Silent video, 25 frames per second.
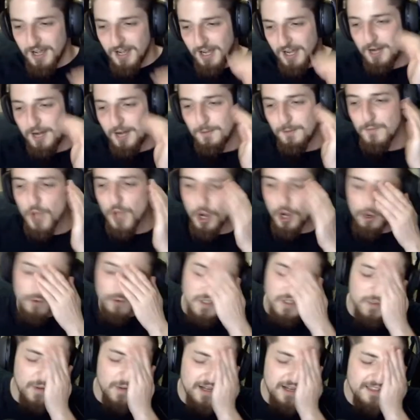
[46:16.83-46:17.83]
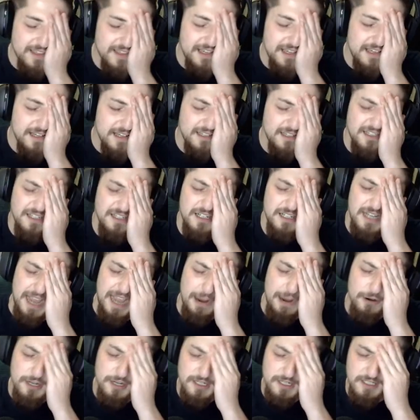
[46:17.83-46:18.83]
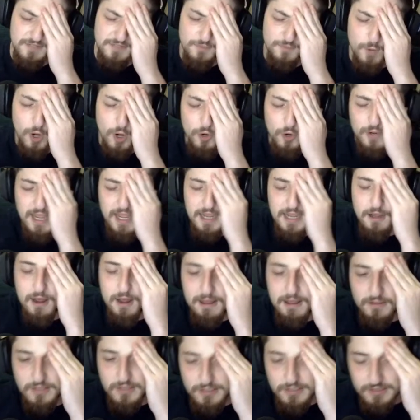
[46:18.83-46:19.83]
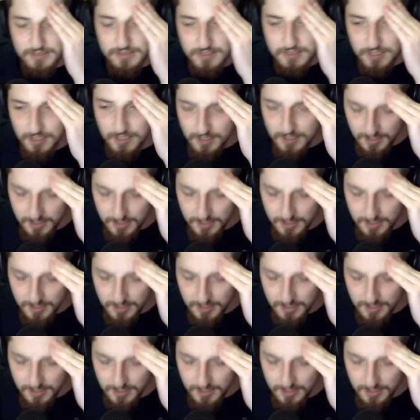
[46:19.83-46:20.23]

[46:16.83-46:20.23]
No, it was one of the characters from Whole Cake Island.